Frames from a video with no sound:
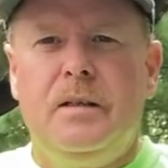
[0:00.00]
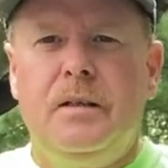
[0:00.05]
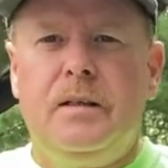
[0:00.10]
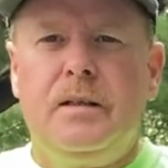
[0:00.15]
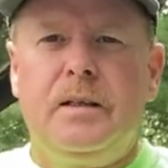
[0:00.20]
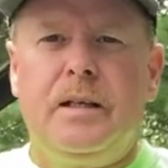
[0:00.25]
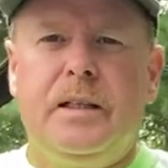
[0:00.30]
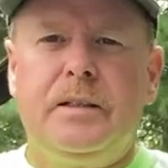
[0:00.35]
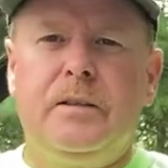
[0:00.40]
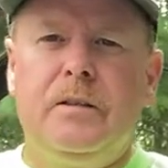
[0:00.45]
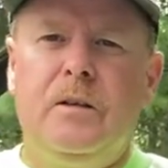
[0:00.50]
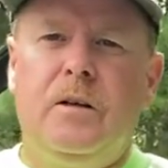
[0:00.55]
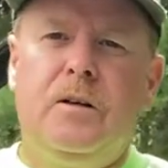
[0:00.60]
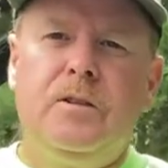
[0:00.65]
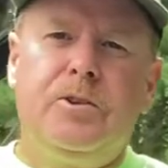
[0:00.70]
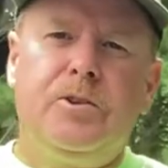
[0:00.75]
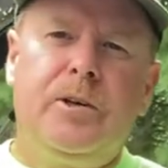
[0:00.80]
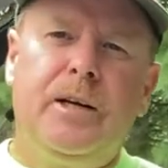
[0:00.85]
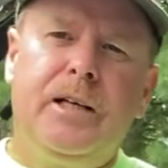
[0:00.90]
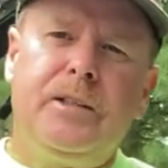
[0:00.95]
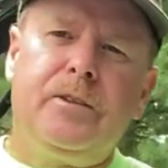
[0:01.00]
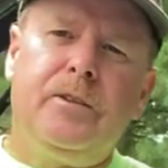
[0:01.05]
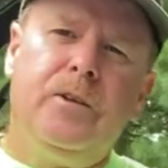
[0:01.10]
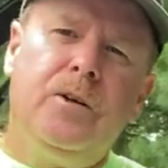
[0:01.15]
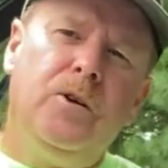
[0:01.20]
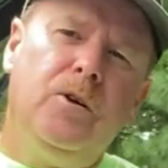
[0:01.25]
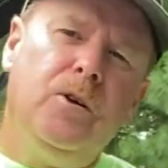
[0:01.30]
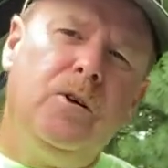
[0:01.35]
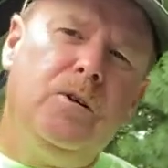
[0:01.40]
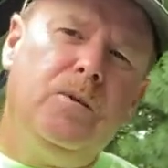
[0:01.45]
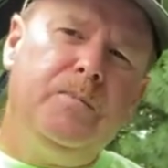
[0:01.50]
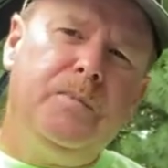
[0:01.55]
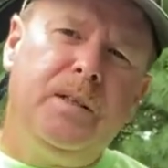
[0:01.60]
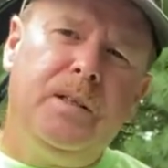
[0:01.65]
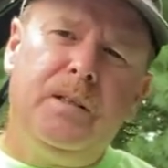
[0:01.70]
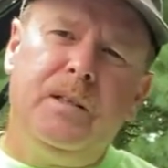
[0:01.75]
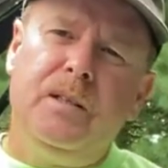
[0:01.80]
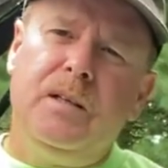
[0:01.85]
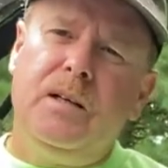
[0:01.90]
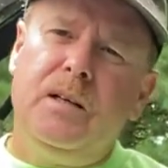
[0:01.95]
Got the lawn tractor home,
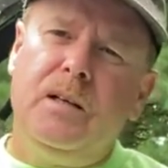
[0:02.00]
and